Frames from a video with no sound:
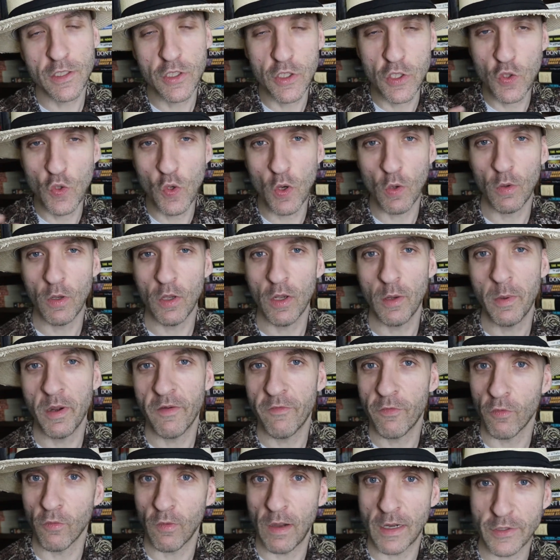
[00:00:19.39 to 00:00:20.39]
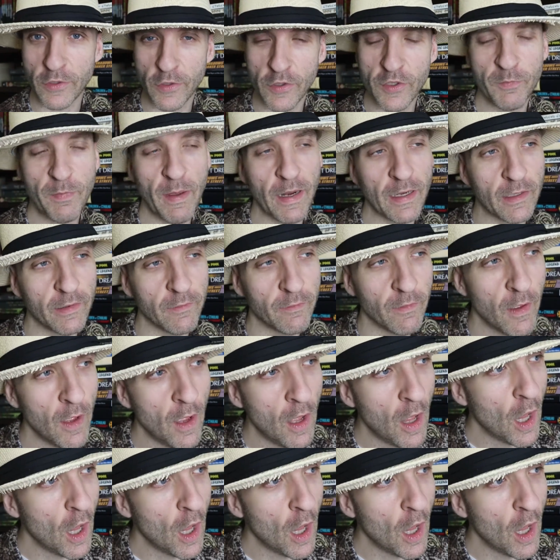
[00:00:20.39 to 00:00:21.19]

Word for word: do a little bit of a retrospective.